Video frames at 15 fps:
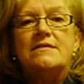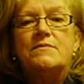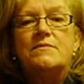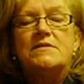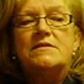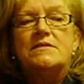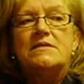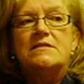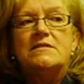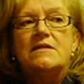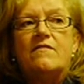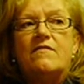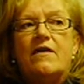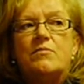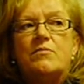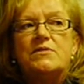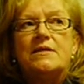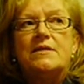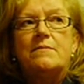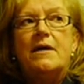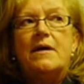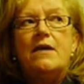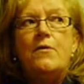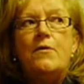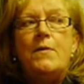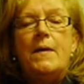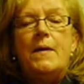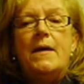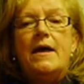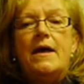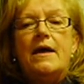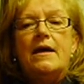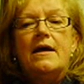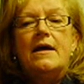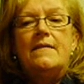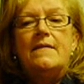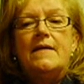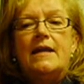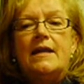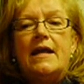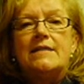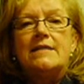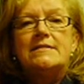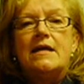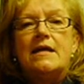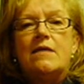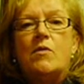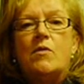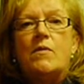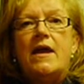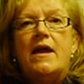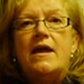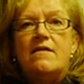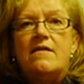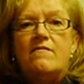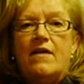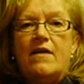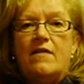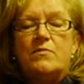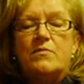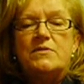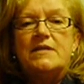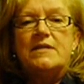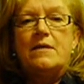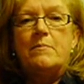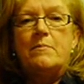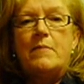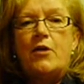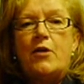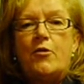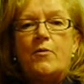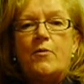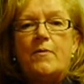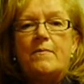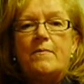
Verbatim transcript: It was sixty-five percent better, and then last night about eighty-five percent better.